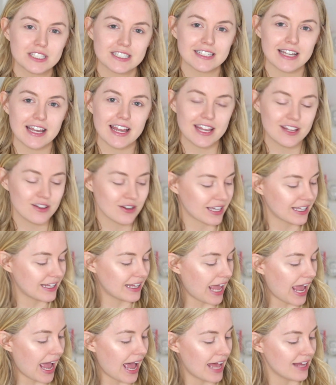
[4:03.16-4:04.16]
the day. You can
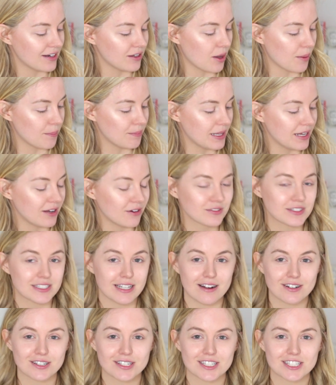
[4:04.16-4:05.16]
add a bit of
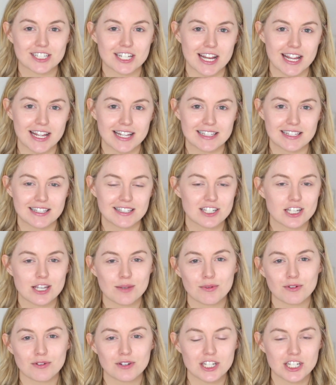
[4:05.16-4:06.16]
darker shades and
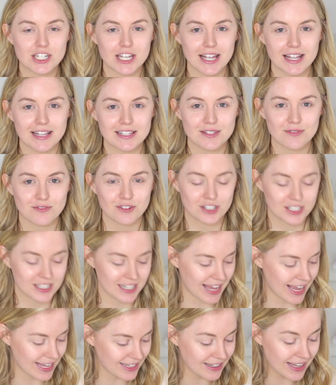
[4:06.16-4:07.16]
shimmery shades for the
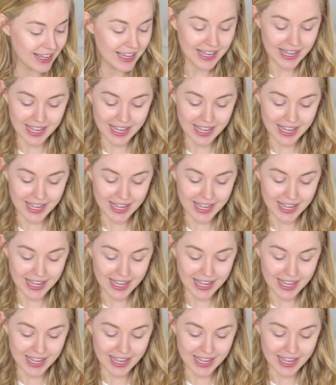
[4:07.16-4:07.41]
night.